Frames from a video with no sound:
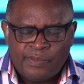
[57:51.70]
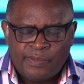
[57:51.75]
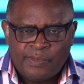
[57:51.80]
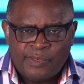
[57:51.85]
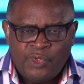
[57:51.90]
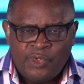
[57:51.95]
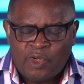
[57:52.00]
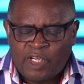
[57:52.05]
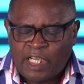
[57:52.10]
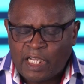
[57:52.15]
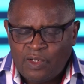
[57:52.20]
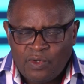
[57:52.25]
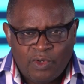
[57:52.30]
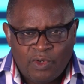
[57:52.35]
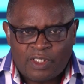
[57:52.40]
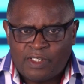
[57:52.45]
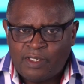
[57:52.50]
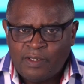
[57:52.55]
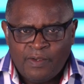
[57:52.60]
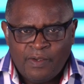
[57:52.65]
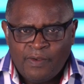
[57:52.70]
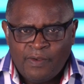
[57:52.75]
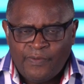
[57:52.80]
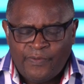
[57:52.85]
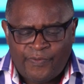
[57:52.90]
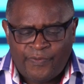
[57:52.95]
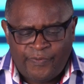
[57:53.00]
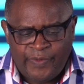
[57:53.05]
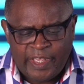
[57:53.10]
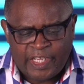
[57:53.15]
You cannot
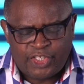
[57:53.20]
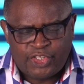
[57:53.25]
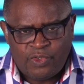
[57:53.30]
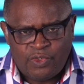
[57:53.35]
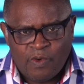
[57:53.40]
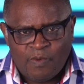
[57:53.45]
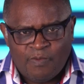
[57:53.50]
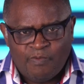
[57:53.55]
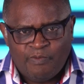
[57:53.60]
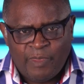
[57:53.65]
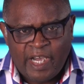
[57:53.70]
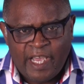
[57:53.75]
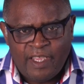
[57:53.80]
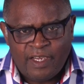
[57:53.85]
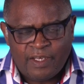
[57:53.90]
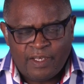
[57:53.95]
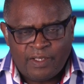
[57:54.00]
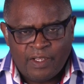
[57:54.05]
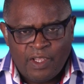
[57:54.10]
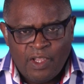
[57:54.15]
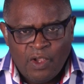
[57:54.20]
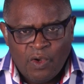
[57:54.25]
fix your mind